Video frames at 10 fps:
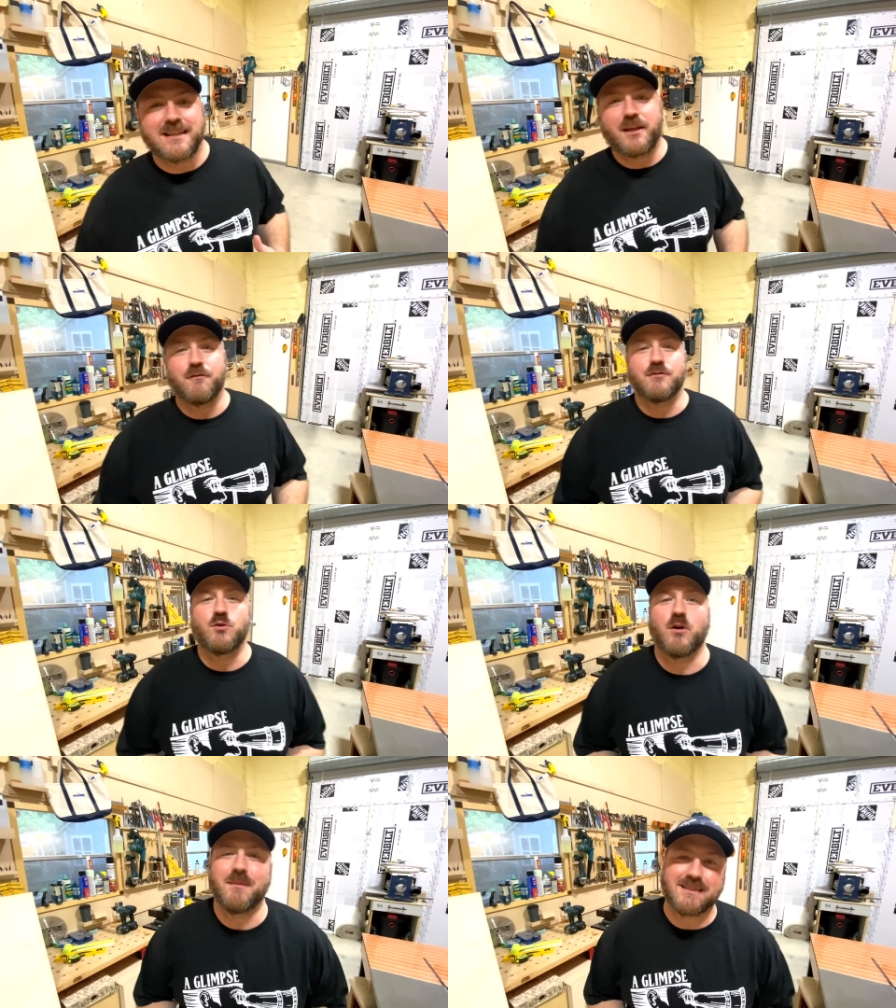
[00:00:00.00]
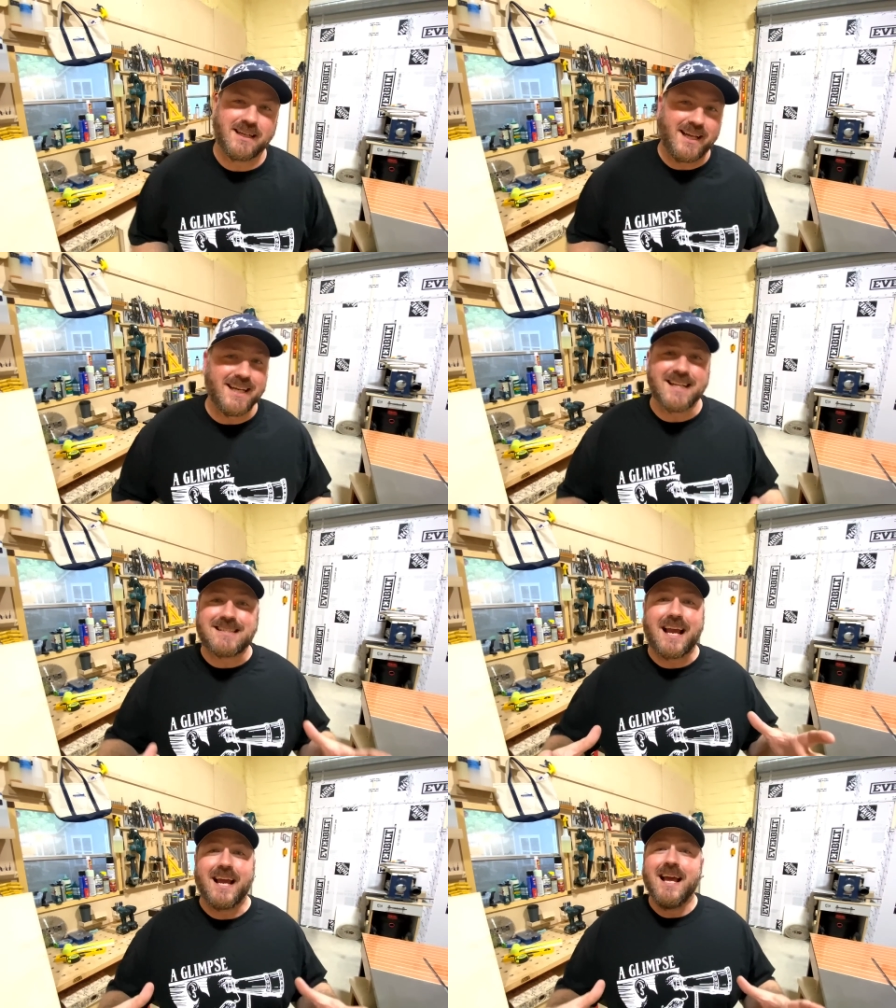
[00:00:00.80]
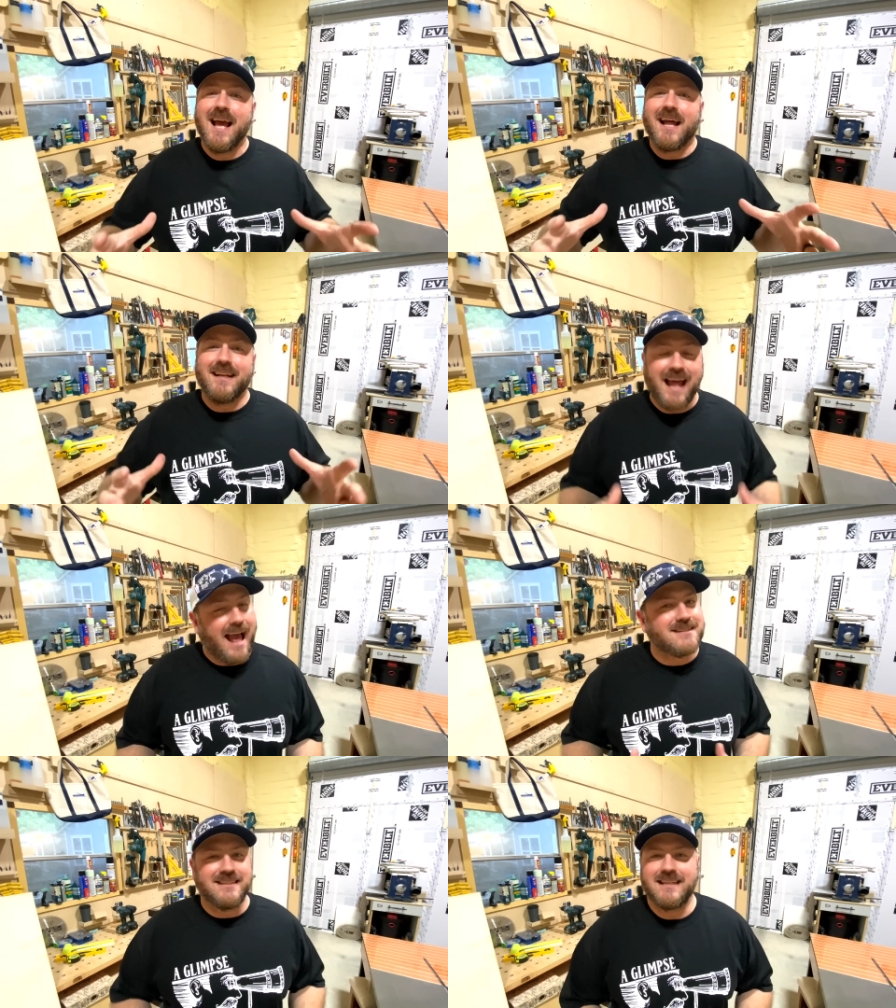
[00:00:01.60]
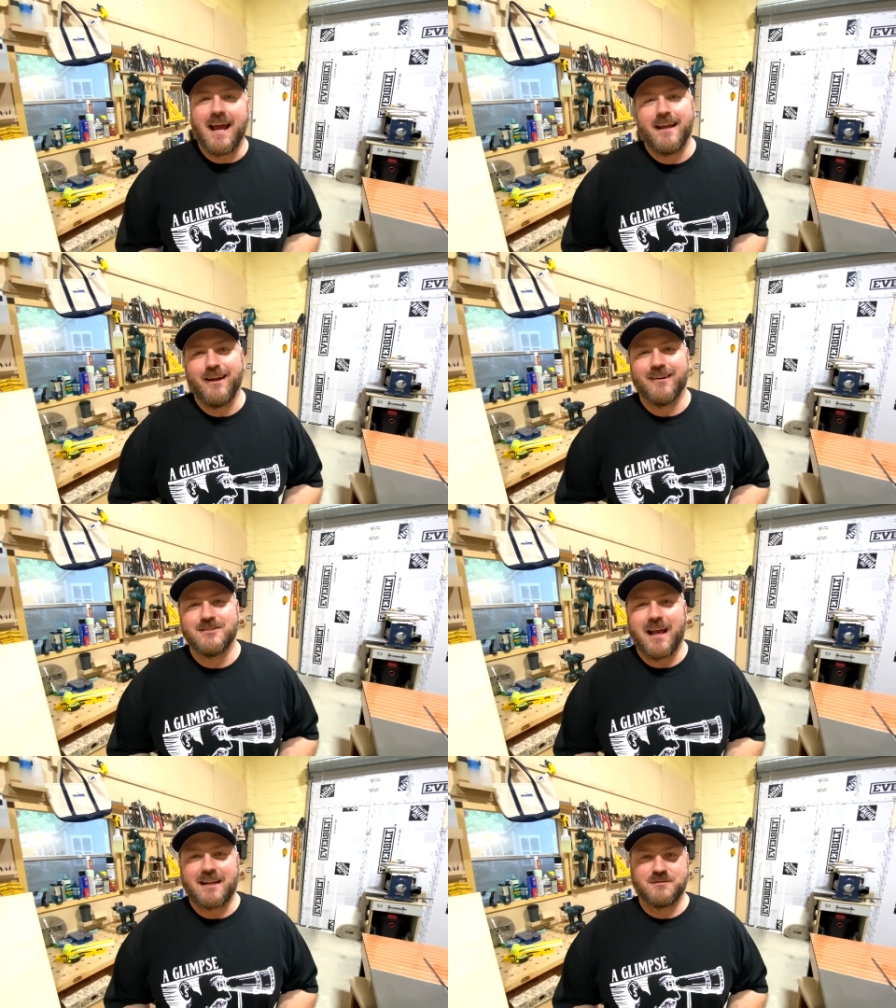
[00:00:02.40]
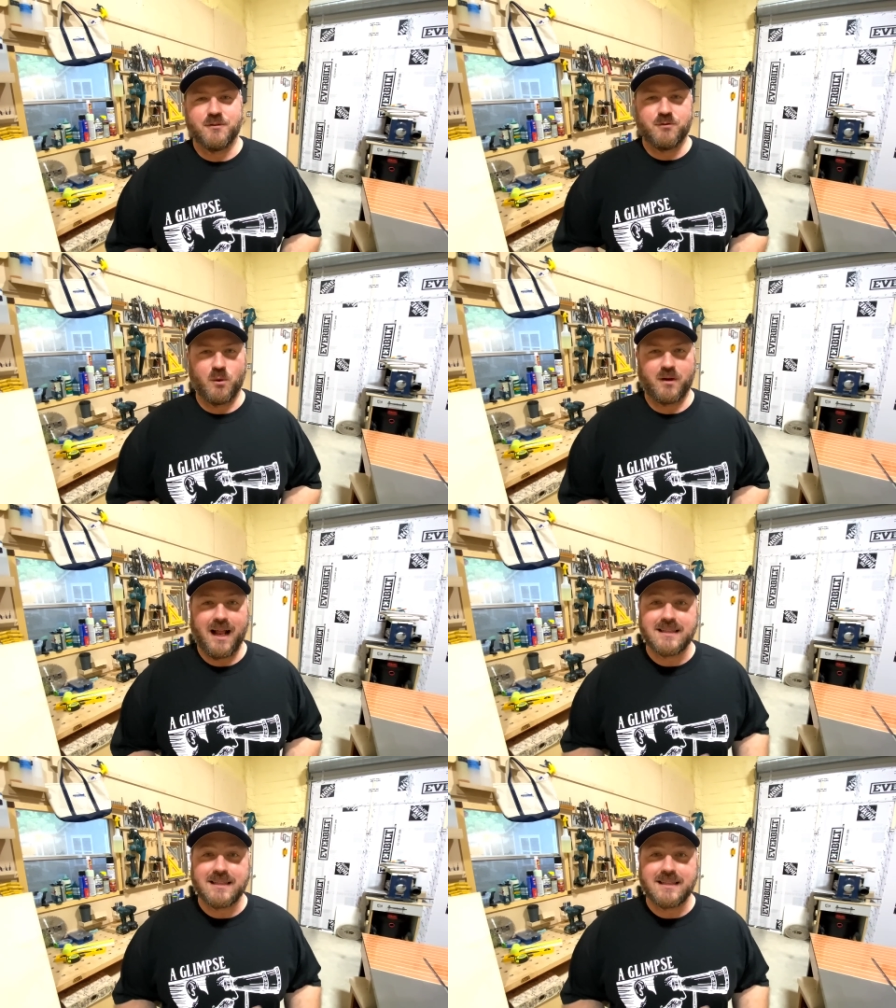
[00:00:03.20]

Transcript: Thank you for joining me today. It is a nasty day here in Jacksonville, Florida.